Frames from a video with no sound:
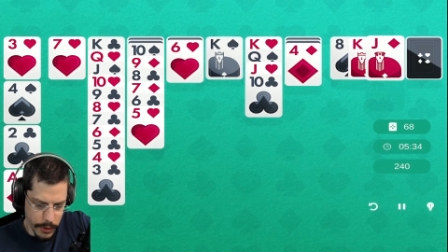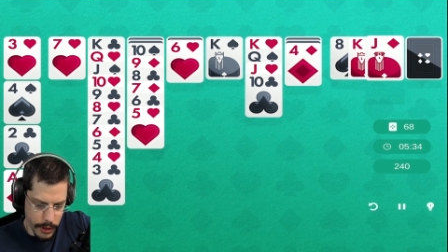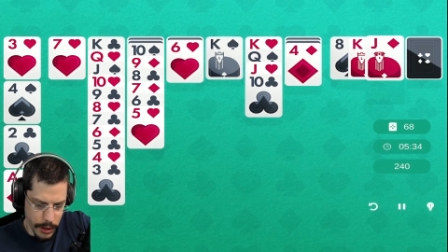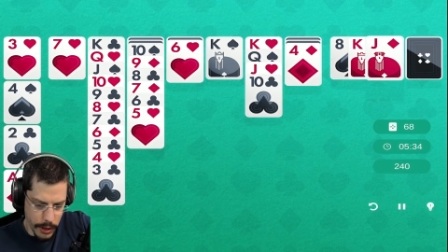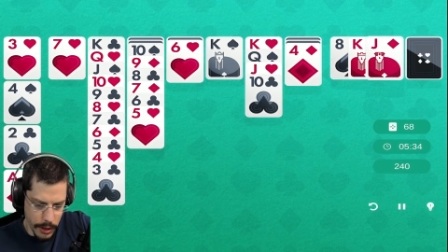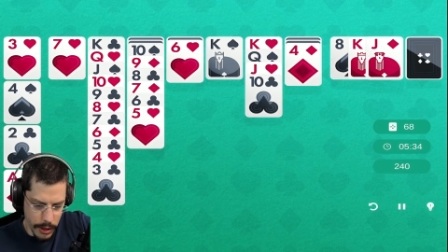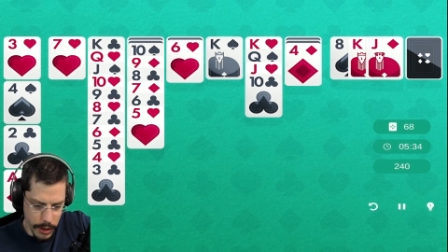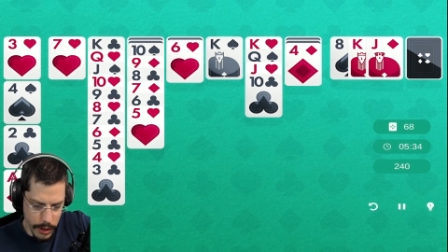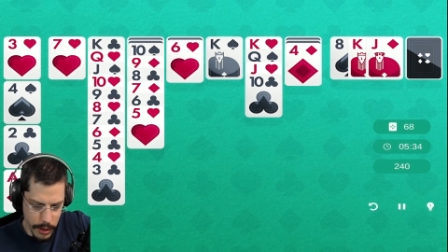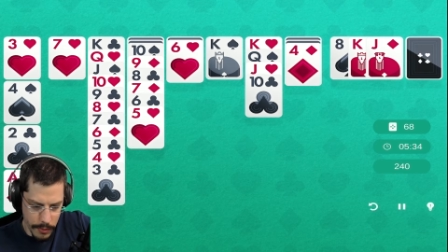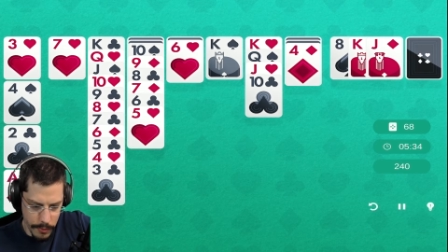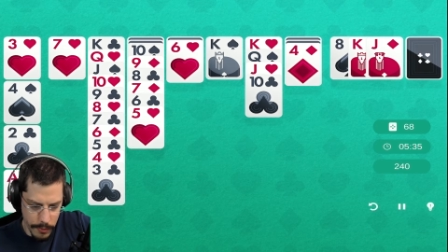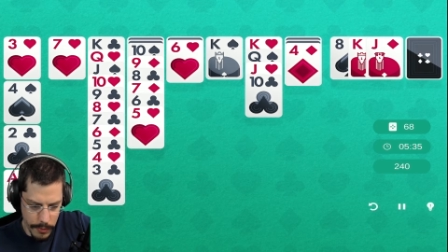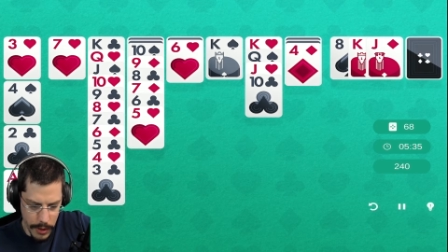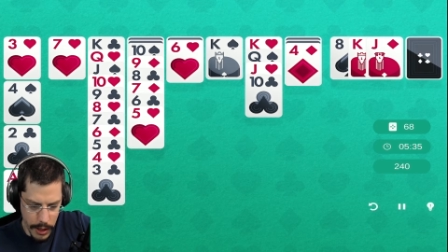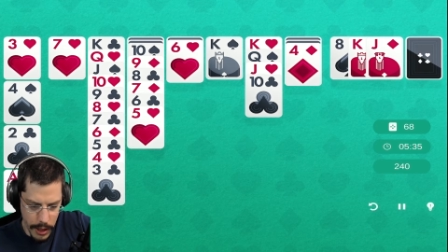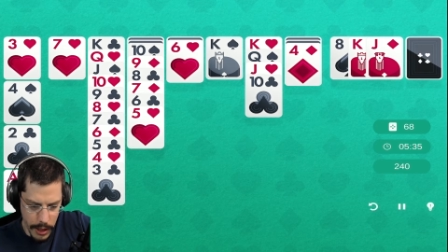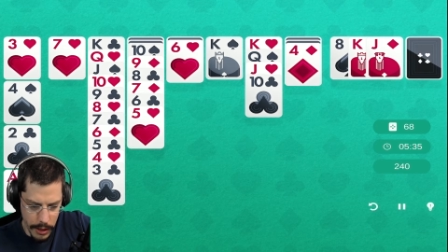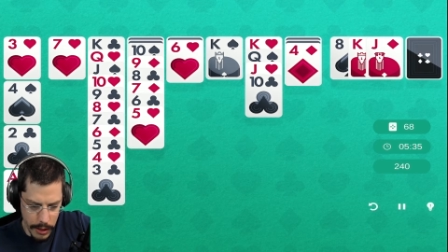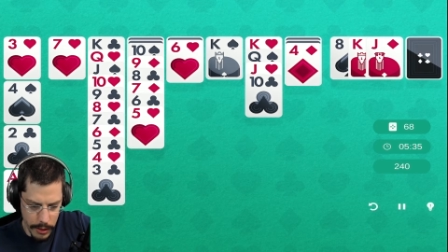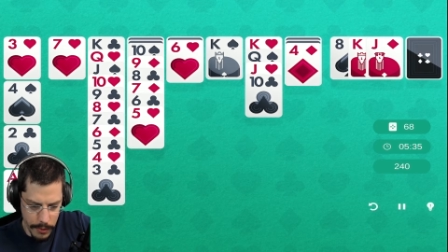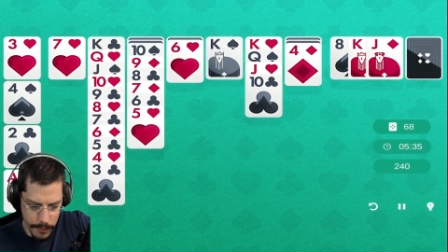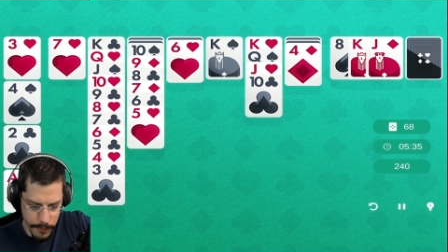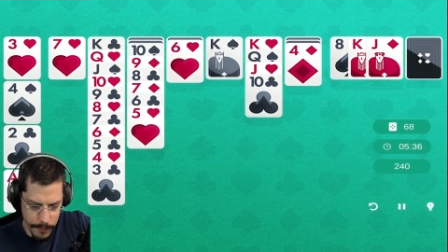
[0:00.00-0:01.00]
Ah,
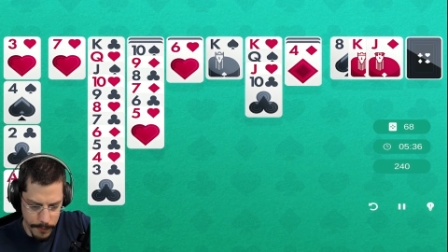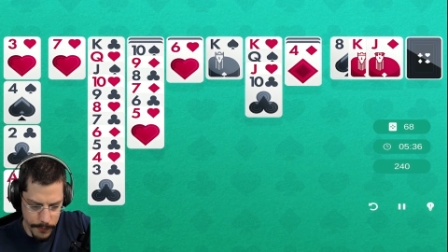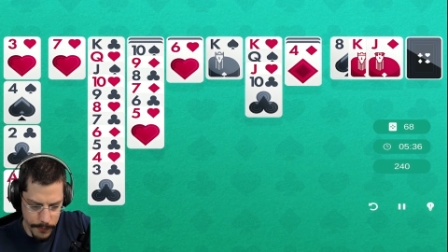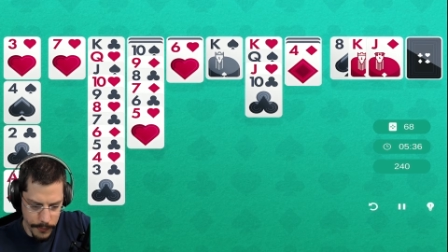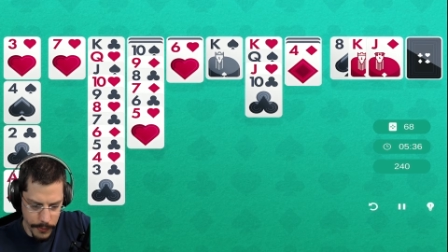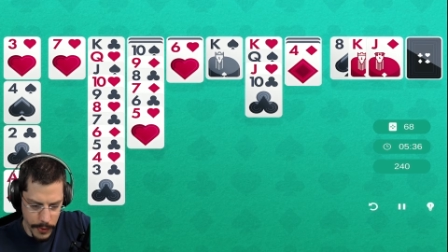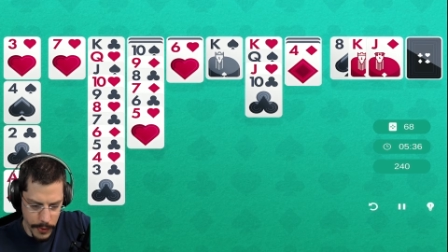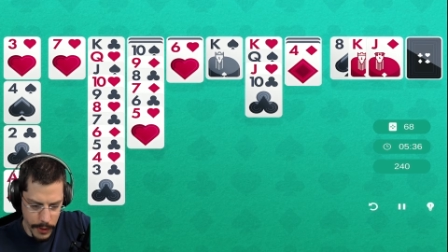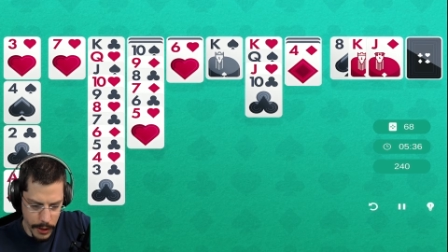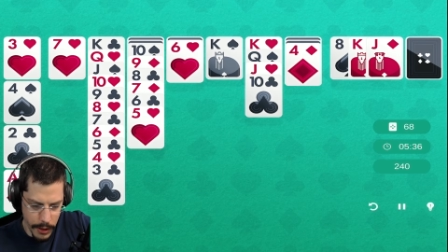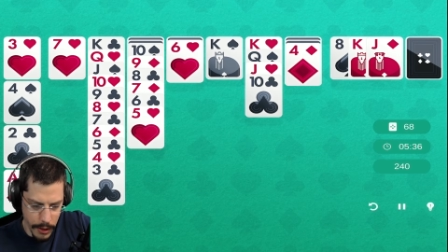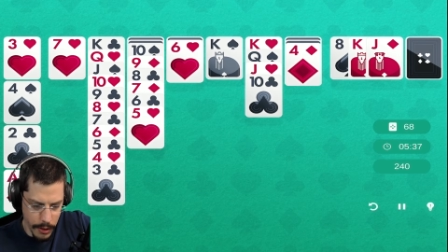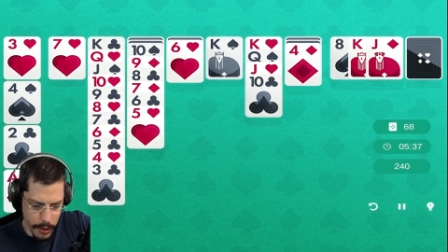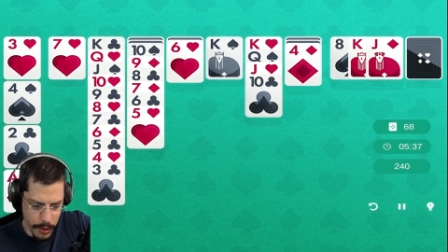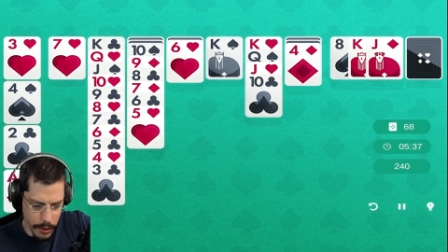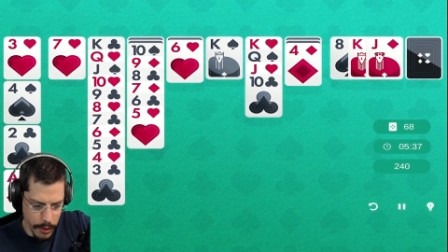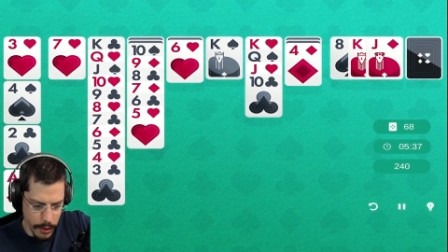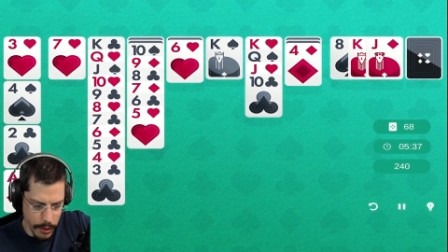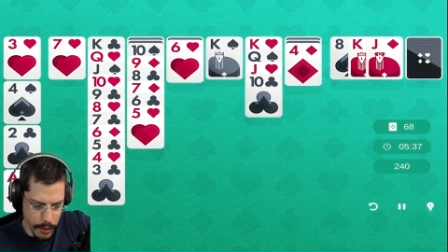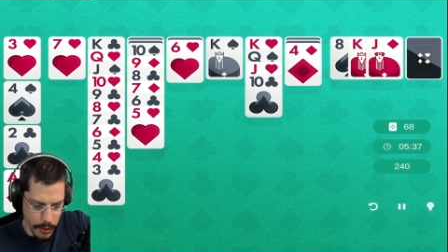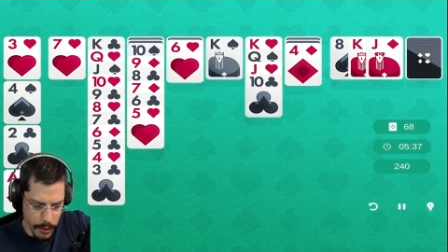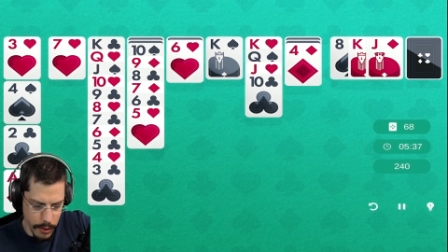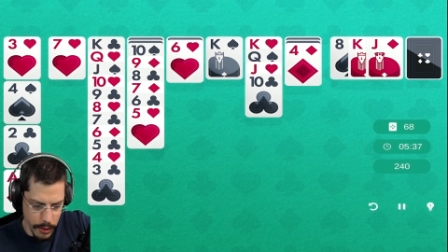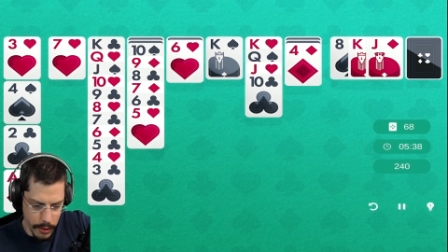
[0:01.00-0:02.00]
man.
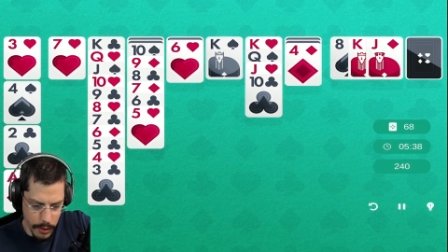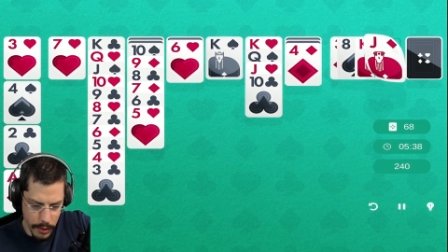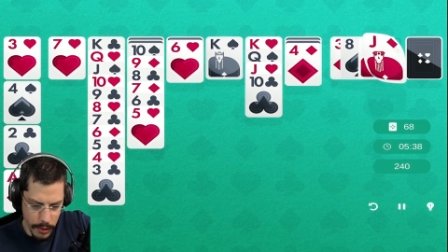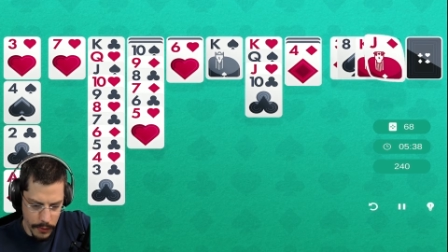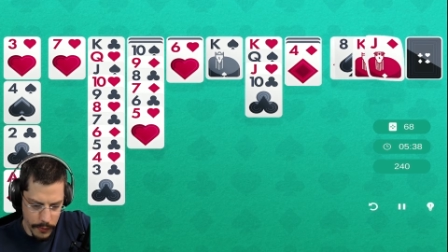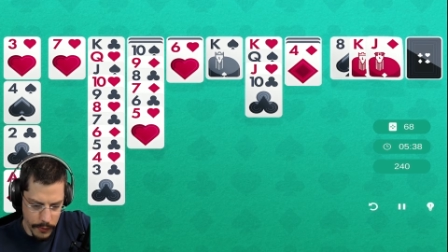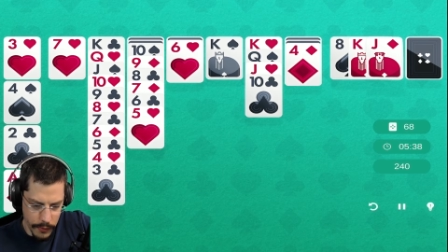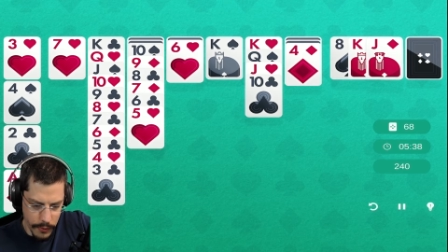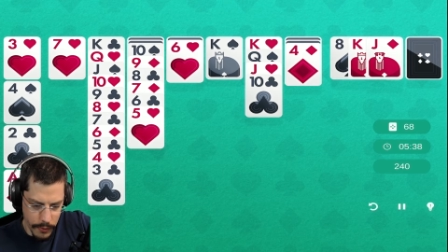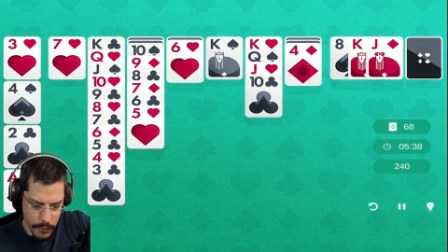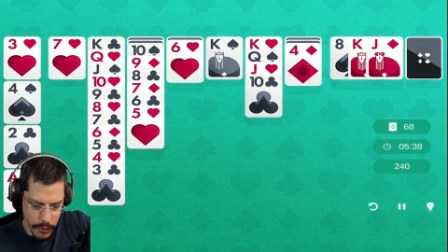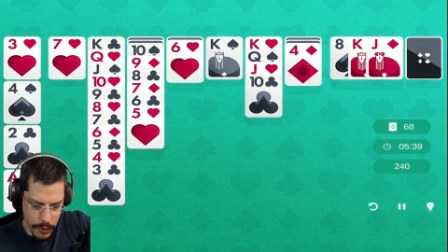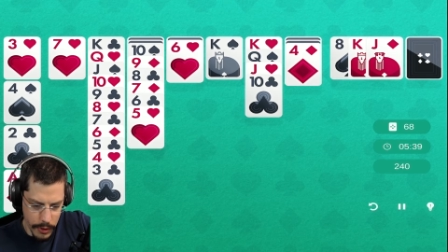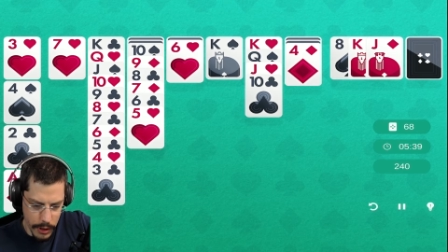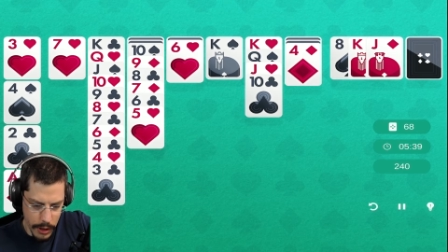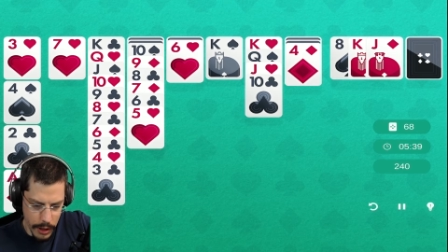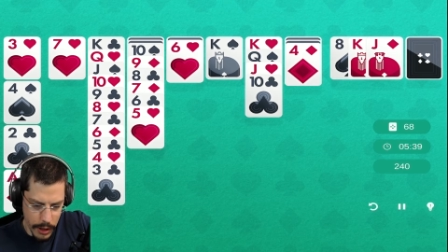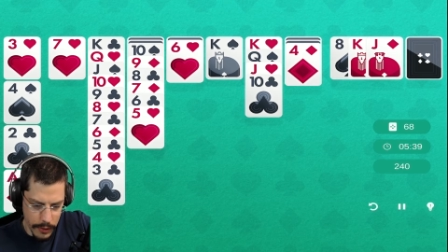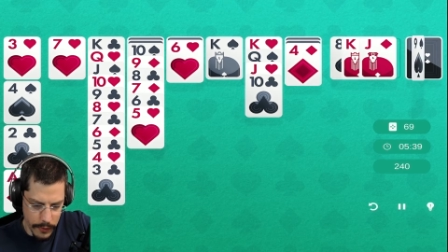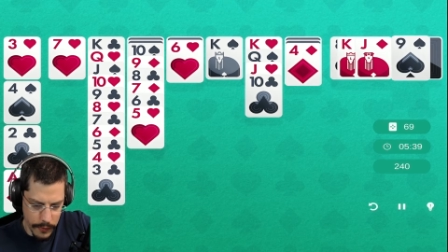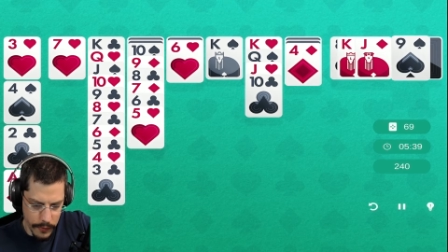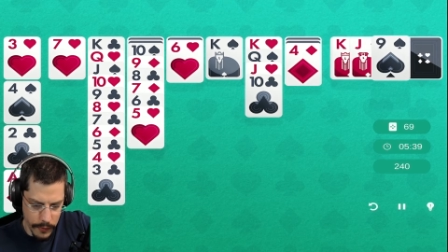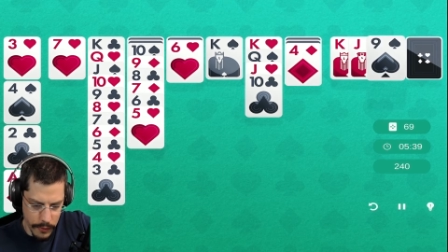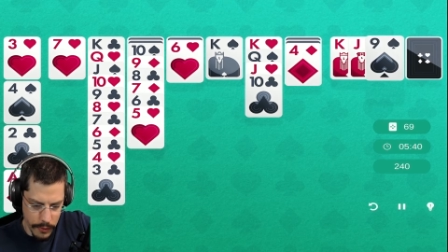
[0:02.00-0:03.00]
That's the wrong
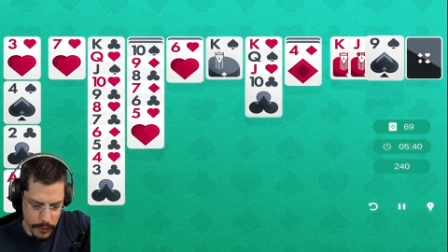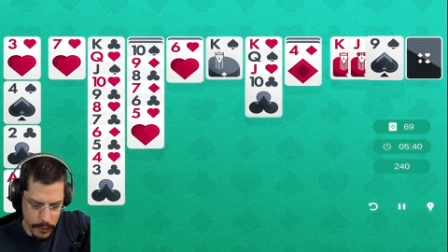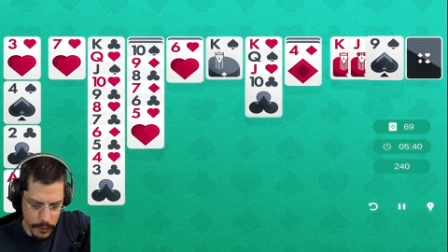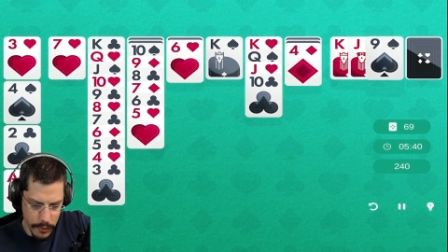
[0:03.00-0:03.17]
cards.